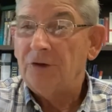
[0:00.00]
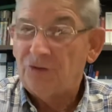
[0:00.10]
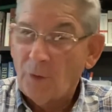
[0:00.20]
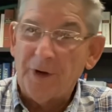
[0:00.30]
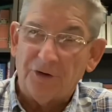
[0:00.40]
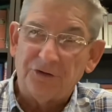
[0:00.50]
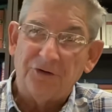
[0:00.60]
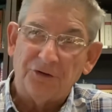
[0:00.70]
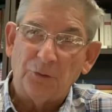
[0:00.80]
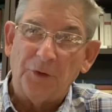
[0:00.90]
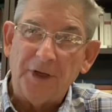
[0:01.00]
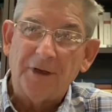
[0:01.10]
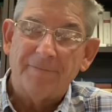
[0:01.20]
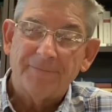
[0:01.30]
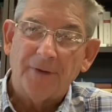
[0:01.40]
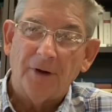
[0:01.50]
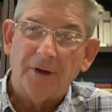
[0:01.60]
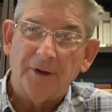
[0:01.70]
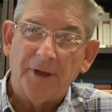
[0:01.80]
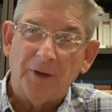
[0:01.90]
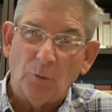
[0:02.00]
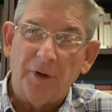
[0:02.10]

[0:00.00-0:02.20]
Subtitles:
join us this week at